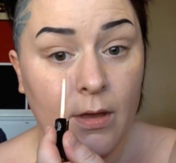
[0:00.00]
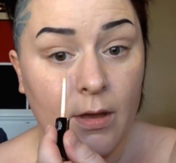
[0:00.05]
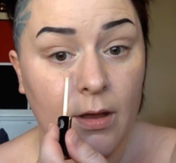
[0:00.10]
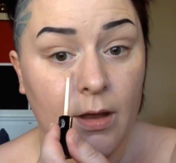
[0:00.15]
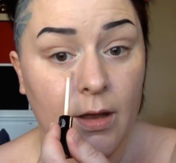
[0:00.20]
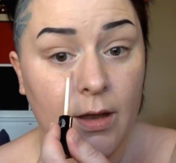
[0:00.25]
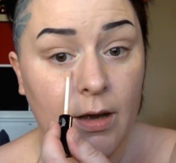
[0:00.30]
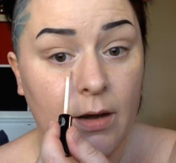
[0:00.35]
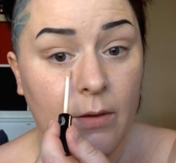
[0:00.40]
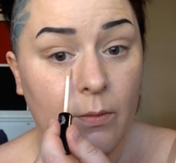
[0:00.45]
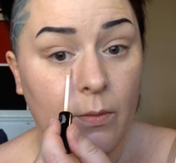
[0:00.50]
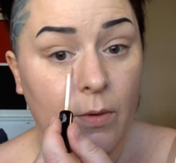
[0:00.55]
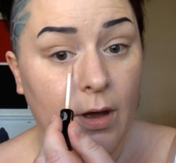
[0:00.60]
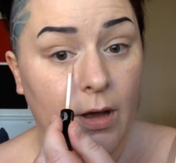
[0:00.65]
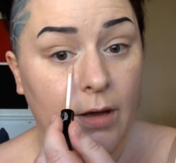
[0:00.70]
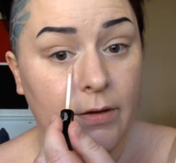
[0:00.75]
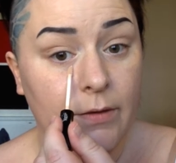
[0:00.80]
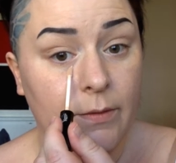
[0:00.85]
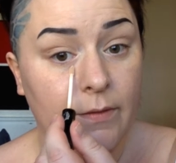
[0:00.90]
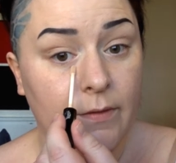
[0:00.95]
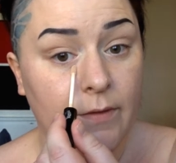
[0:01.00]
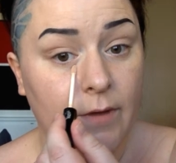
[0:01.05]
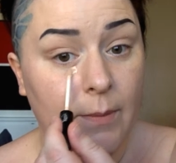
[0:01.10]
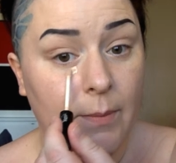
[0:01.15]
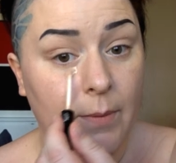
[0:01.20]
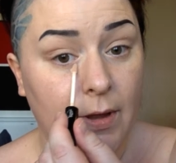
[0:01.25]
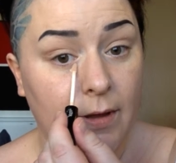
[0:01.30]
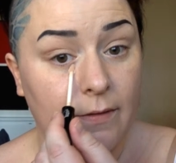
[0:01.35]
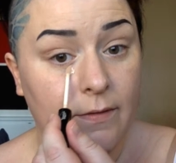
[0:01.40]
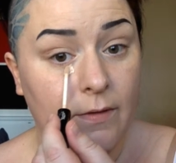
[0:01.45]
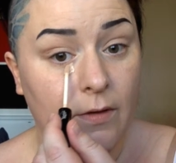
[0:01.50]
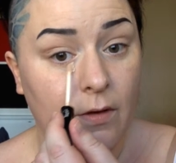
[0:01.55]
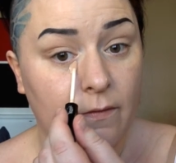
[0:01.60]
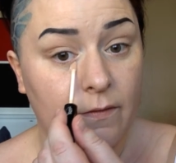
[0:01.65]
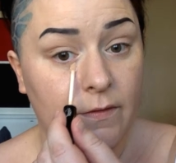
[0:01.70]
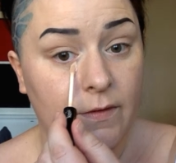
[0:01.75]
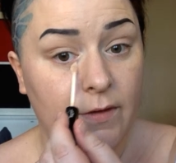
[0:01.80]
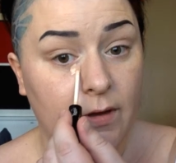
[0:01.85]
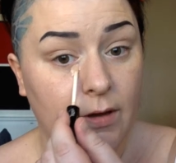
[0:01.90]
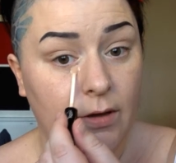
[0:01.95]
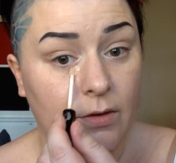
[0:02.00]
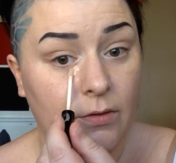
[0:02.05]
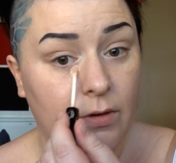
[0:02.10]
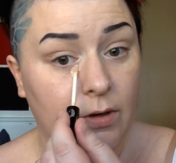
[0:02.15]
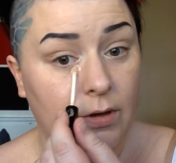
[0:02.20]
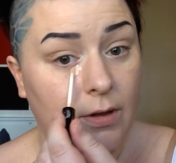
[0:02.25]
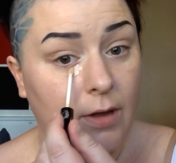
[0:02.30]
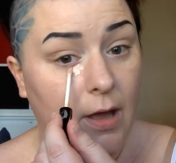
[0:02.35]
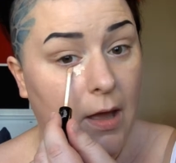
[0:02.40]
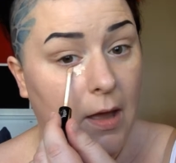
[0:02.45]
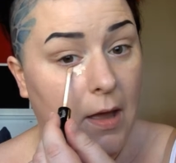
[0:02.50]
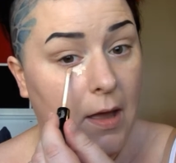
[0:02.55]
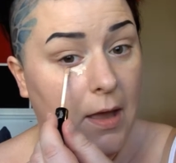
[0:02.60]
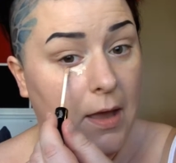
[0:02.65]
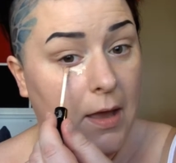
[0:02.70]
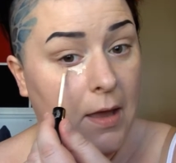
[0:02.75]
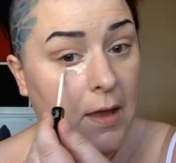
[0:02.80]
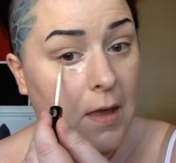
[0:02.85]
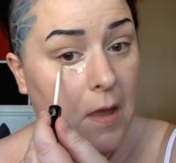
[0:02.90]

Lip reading: and what I do is I place it obviously under the eye.